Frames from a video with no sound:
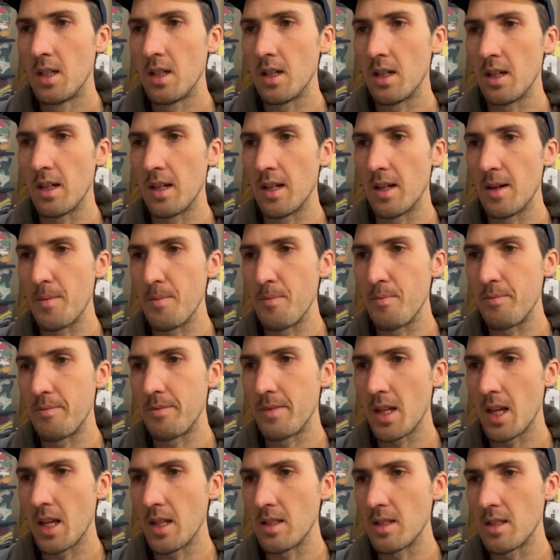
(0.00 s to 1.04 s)

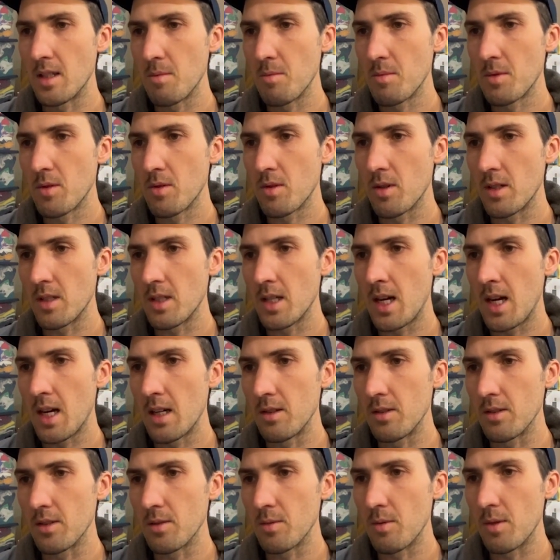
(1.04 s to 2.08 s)
And some sort of
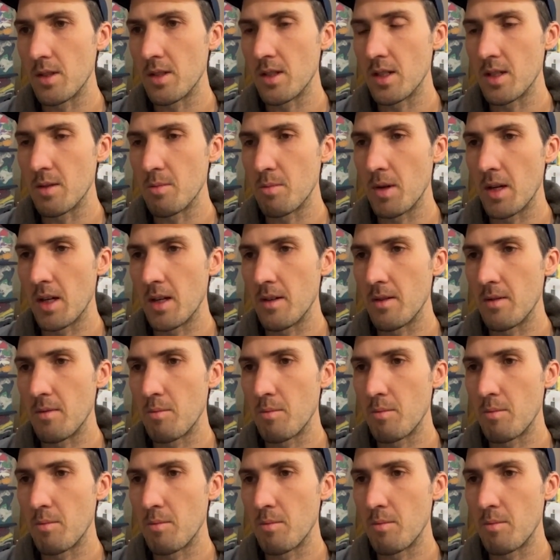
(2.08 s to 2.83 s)
toggle switch has been,